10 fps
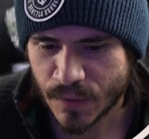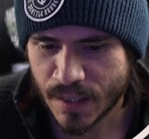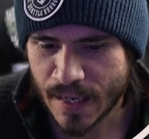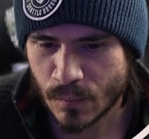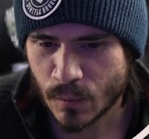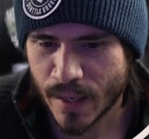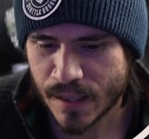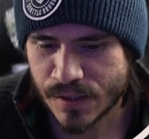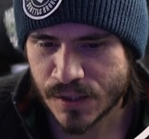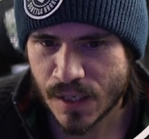The camera
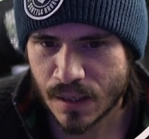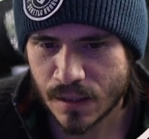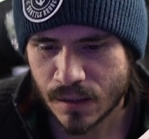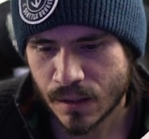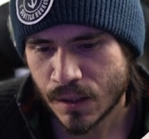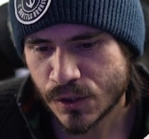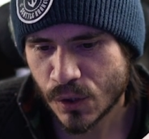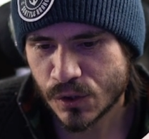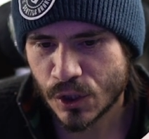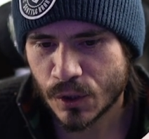bag is sick. So
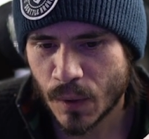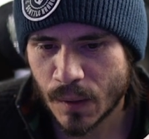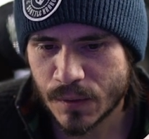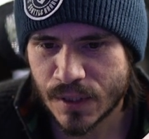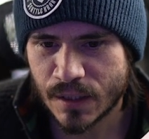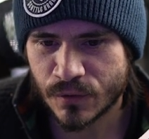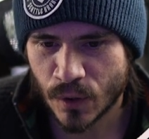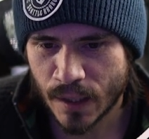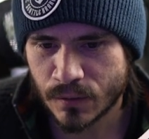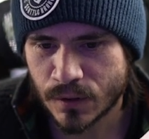it's going to probably take
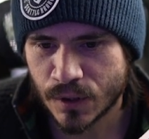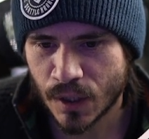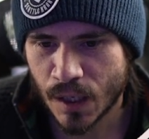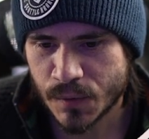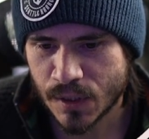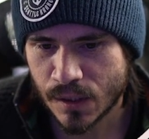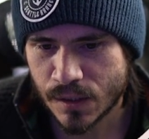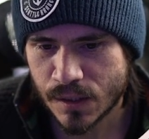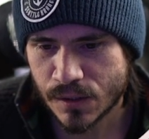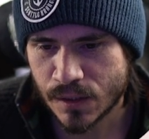forever to upscale
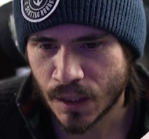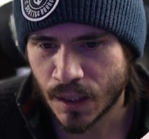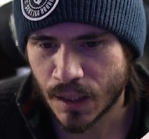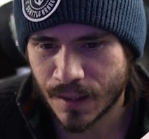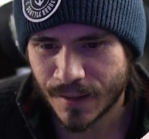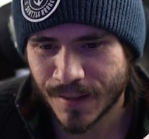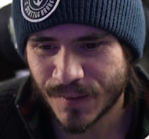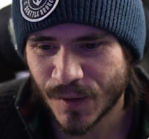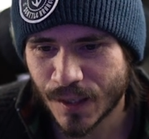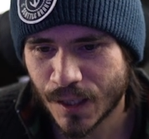these,
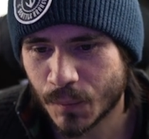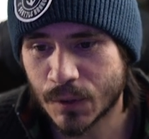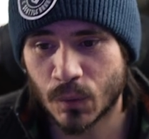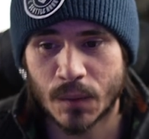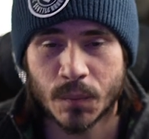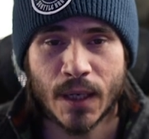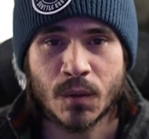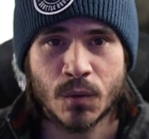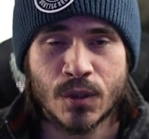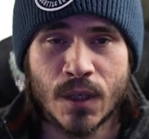and then I'll be right
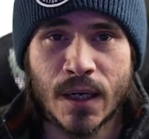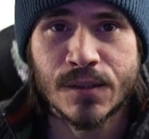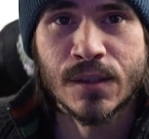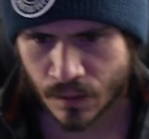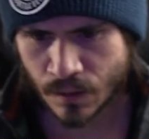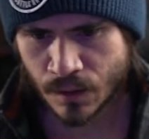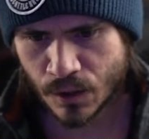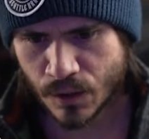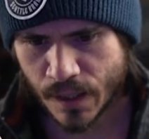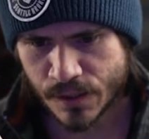back with you guys.
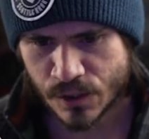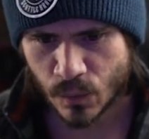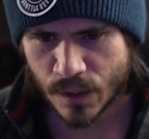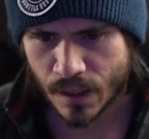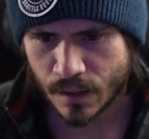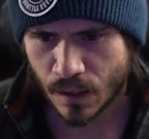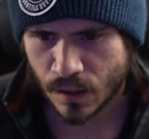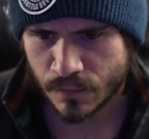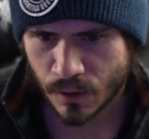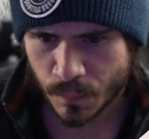Okay, so we got all
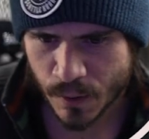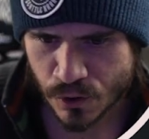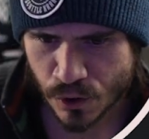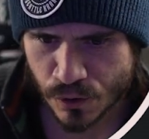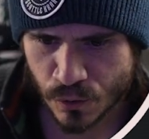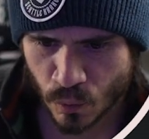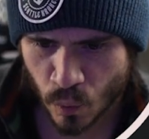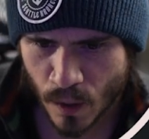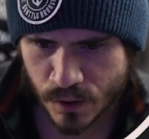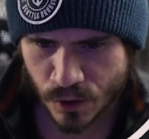of our pictures
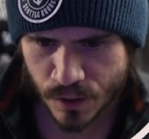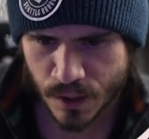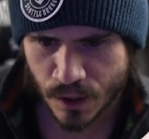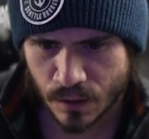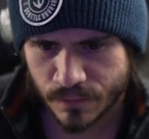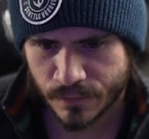rendered here.